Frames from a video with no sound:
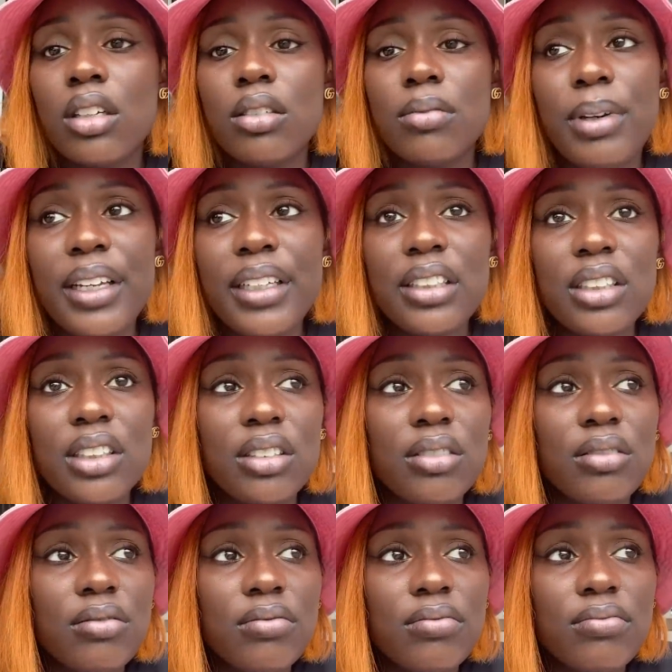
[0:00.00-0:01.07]
Bless you.
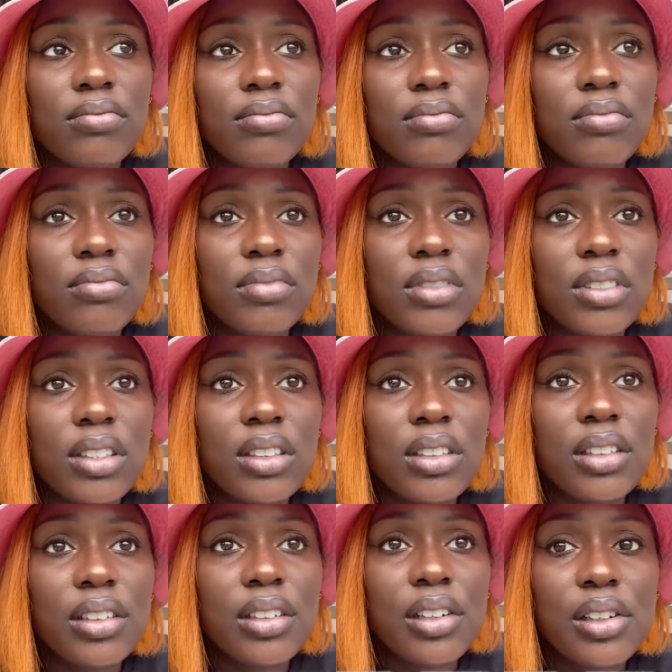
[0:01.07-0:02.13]
Oh my God,
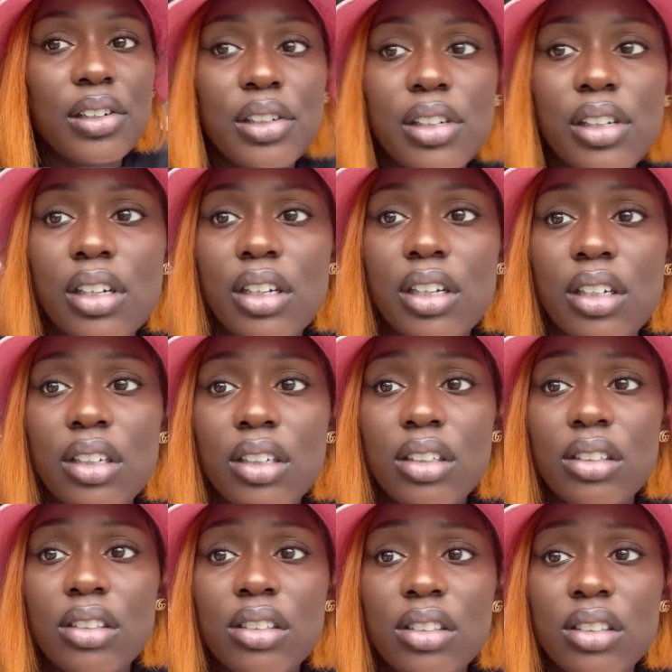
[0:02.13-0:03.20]
this is getting
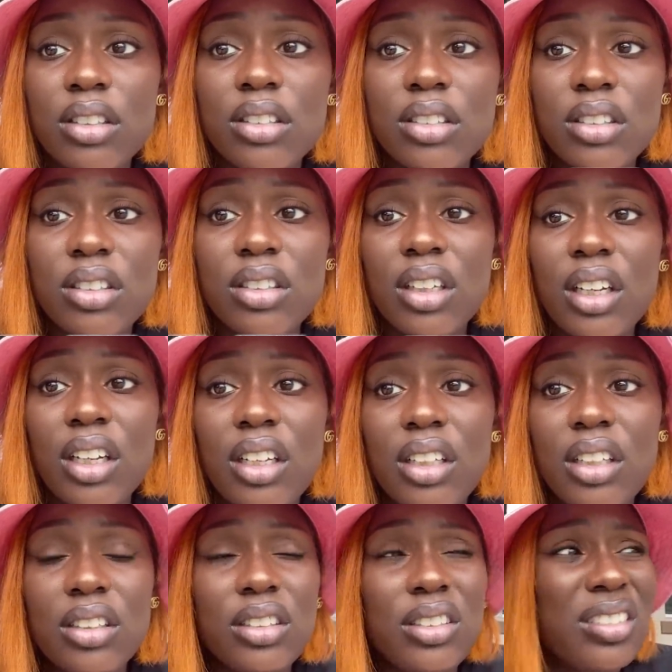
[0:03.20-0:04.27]
scary, guys. It
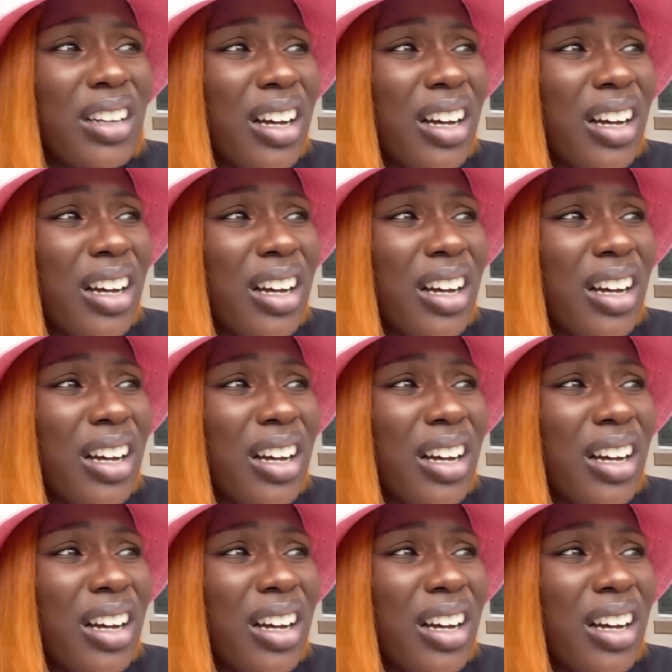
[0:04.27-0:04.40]
is.